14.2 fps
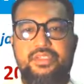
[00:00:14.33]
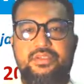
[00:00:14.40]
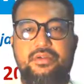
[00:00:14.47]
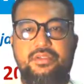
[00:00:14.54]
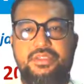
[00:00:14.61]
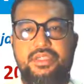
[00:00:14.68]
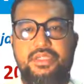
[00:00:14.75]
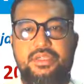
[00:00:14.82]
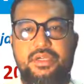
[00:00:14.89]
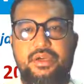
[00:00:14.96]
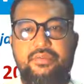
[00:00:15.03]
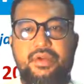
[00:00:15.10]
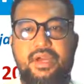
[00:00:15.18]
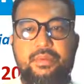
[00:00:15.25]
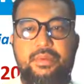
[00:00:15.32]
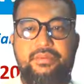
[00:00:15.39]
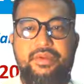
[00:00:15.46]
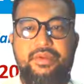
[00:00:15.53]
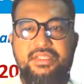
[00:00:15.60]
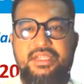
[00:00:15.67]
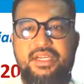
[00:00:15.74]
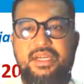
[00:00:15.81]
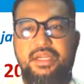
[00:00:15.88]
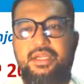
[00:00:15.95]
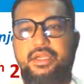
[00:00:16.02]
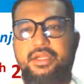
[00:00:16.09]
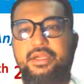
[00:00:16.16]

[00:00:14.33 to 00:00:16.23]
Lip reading: consists of Ahmad Faisal,